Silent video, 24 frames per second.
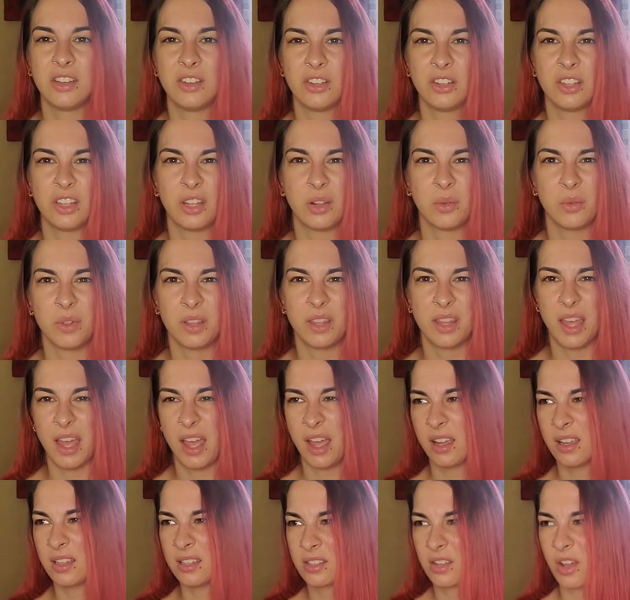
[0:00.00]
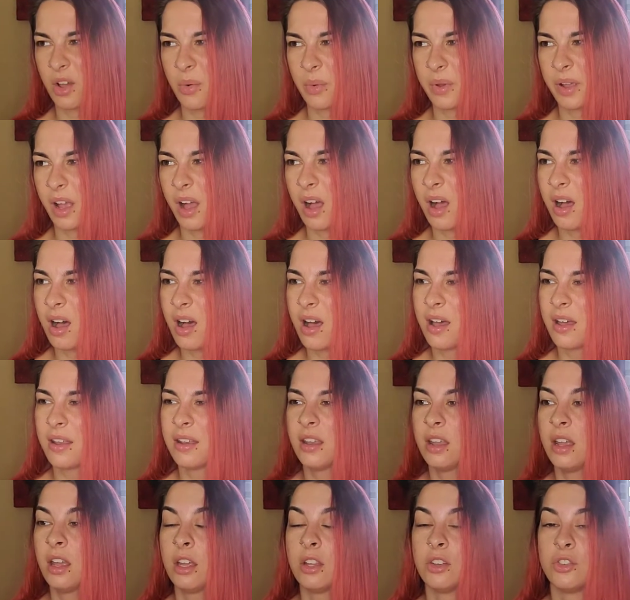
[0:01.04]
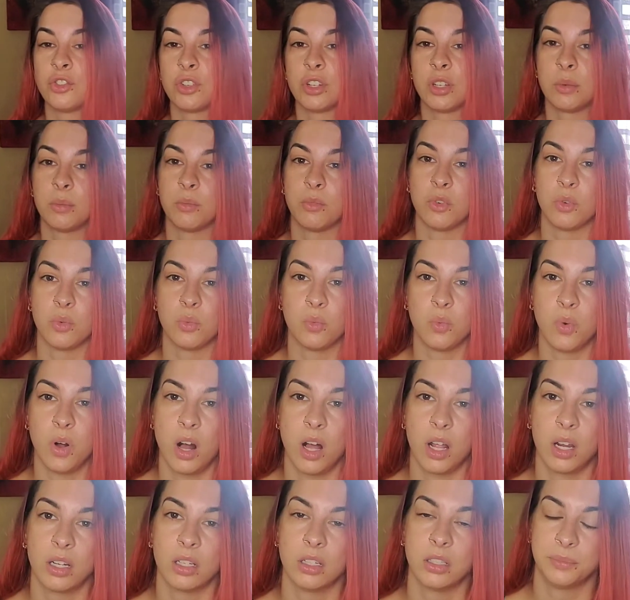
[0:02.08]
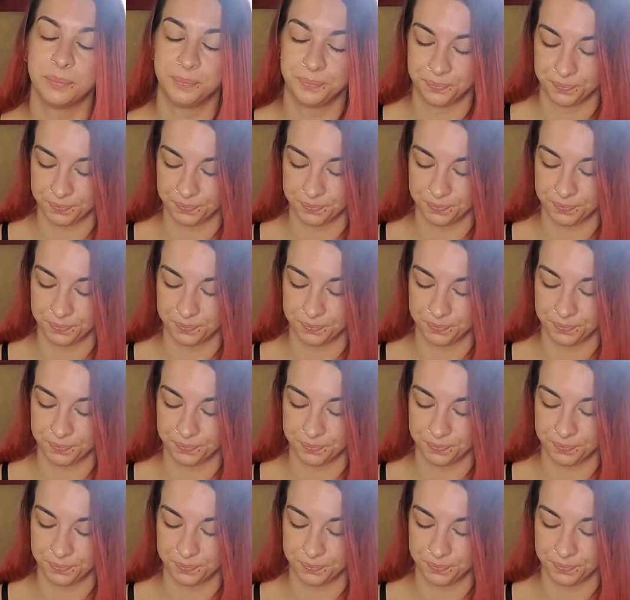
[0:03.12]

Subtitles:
You're like, what the heck is going on? Drink more water.